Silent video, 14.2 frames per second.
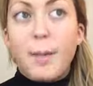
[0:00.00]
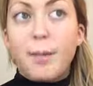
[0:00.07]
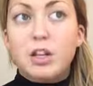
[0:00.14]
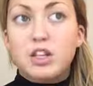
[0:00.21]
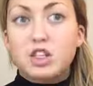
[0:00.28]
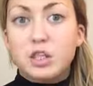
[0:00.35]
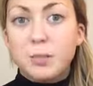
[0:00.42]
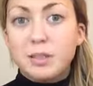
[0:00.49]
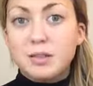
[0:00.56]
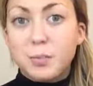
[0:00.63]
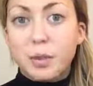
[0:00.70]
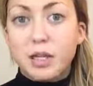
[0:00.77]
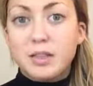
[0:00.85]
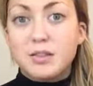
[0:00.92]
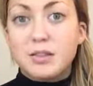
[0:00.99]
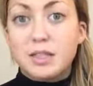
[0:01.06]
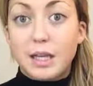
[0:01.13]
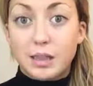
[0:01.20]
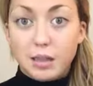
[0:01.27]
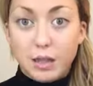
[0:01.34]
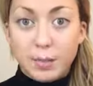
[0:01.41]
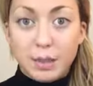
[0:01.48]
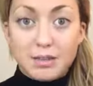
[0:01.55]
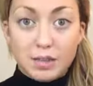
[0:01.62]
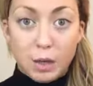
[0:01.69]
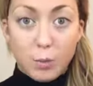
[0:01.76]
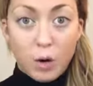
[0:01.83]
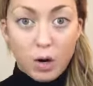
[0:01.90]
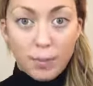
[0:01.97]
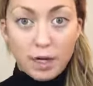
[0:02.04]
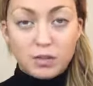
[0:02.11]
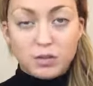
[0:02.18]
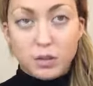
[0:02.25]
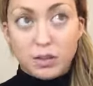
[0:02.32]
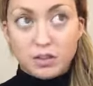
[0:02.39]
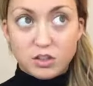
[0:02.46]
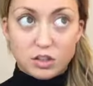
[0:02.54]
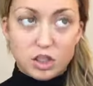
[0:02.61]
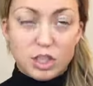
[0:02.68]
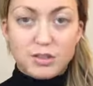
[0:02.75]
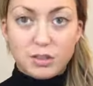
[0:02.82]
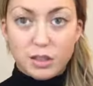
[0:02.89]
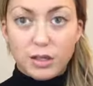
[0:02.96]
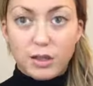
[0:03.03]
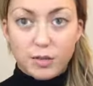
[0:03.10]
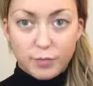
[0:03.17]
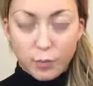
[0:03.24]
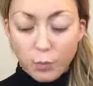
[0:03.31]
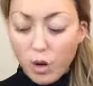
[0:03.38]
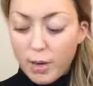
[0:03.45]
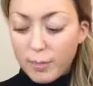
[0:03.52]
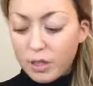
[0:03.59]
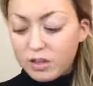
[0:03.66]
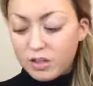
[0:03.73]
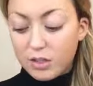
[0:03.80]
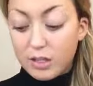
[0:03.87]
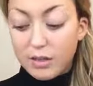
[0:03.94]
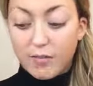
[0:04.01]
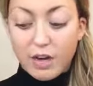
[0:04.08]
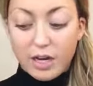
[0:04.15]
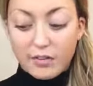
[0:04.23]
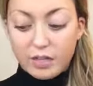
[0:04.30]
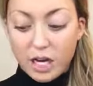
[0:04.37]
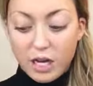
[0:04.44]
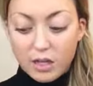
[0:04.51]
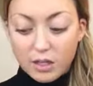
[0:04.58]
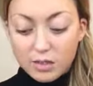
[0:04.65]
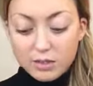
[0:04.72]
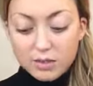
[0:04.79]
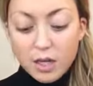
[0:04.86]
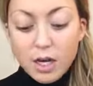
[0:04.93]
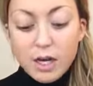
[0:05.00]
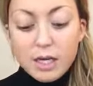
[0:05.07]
but the cheapest place to get them is at Walmart, so I suggest getting them from Walmart. They're like $5.